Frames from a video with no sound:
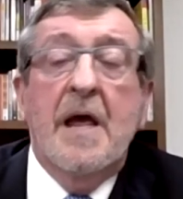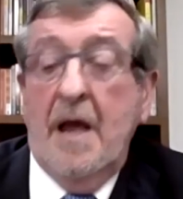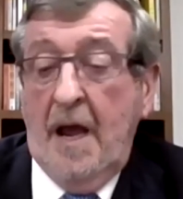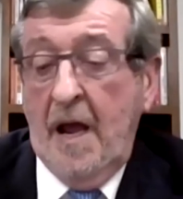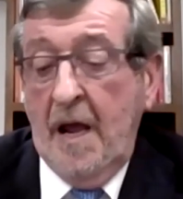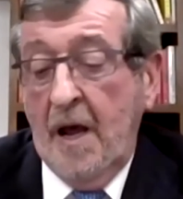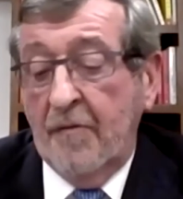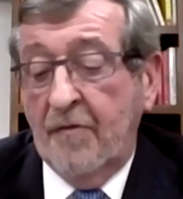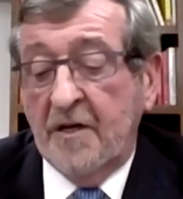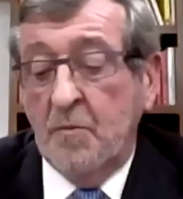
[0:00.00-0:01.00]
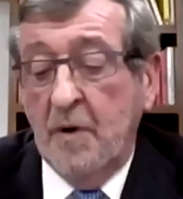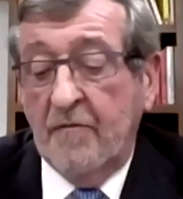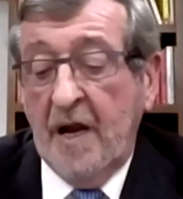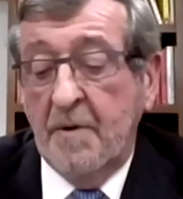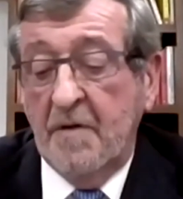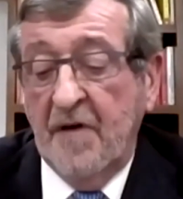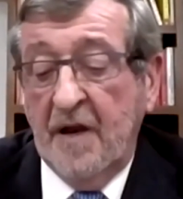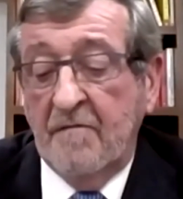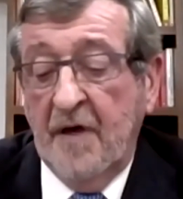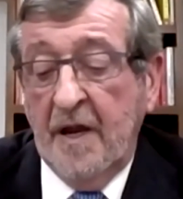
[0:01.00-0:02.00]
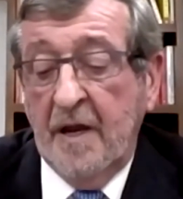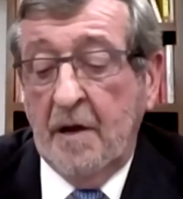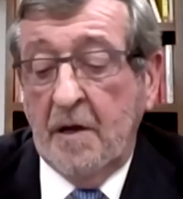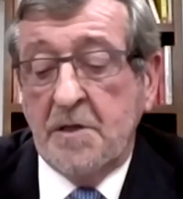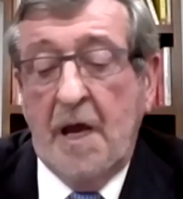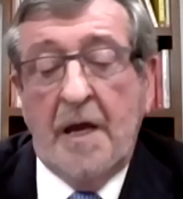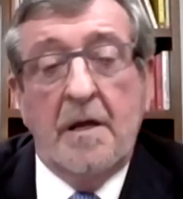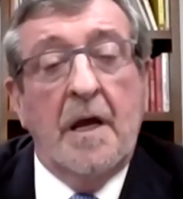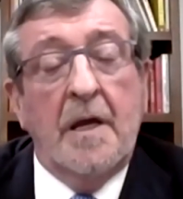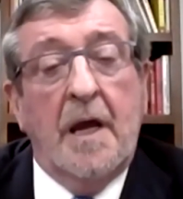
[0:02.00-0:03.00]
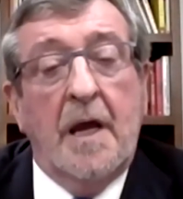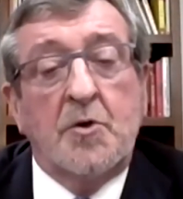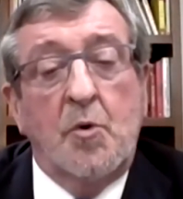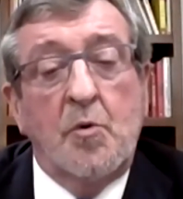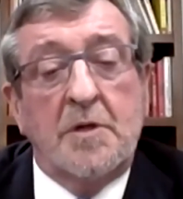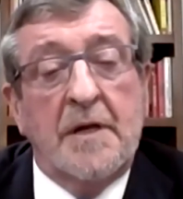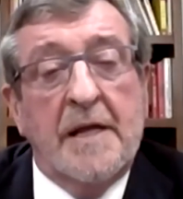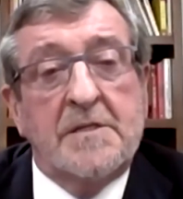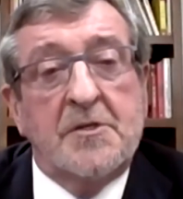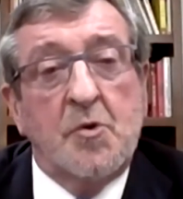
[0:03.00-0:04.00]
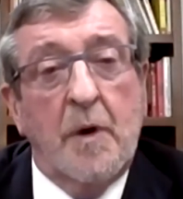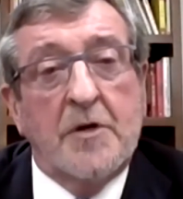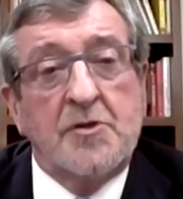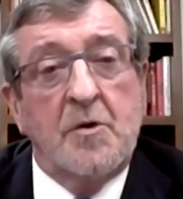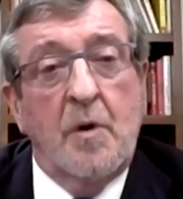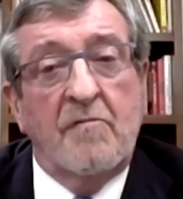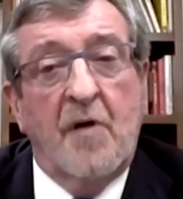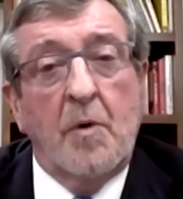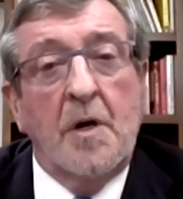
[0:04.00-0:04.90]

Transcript: And I think that we've got to be very, very attuned to that situation going forward.